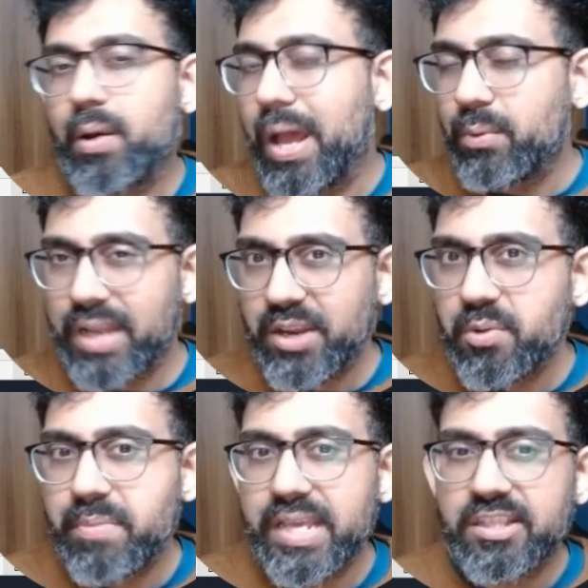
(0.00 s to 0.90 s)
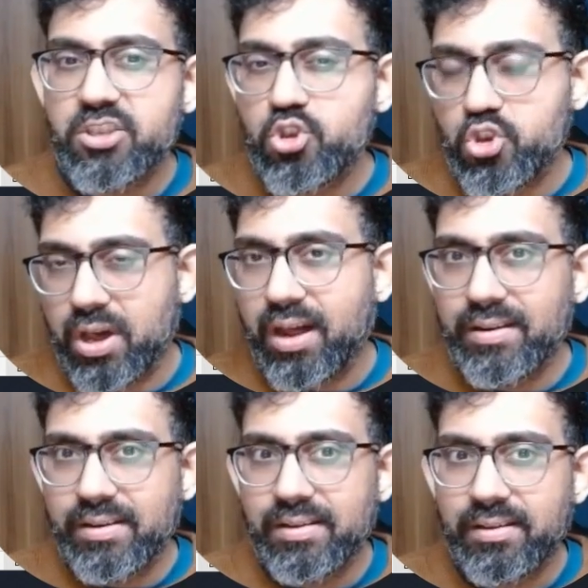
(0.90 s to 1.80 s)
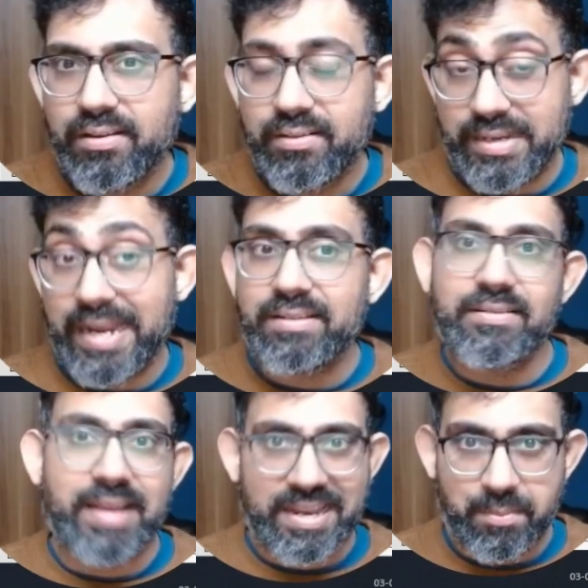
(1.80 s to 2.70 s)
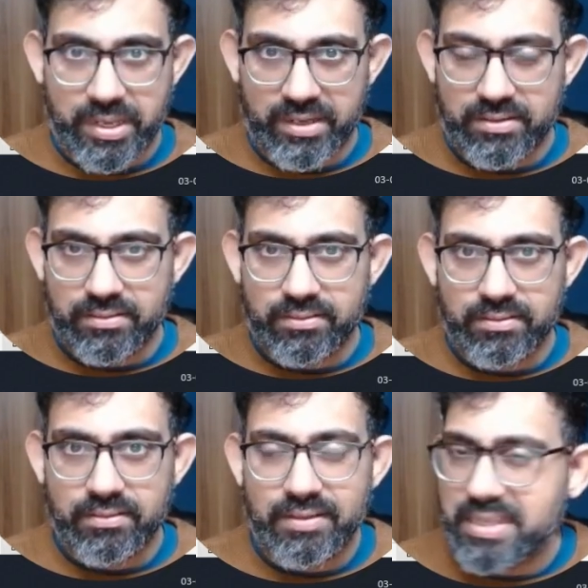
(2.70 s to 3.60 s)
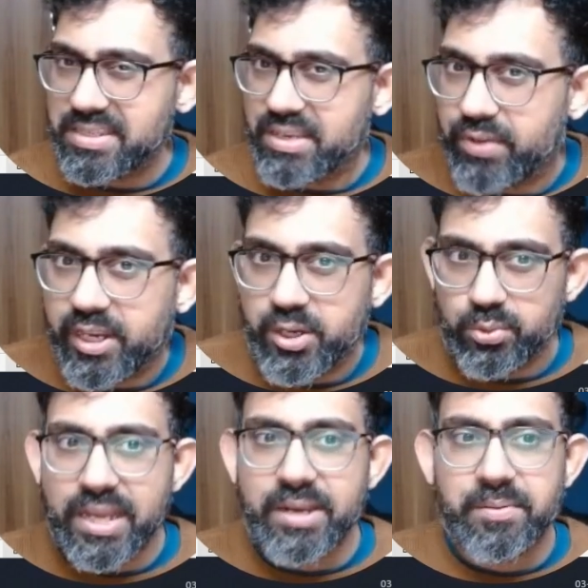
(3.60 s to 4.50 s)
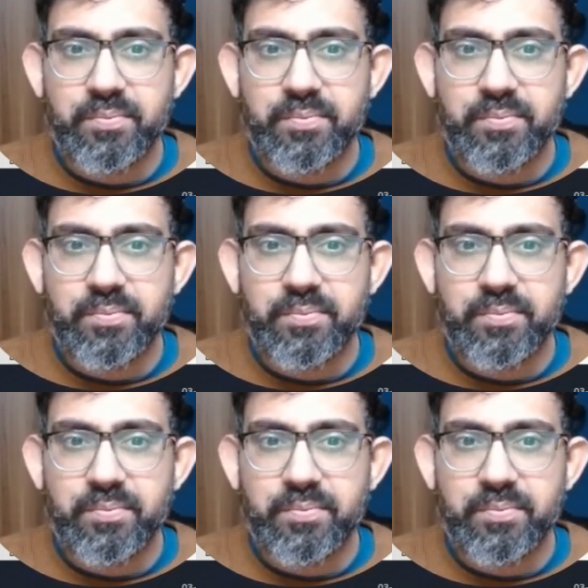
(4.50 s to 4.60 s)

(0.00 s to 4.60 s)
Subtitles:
I would like to make the chart title dynamic. Let's see if we can do that.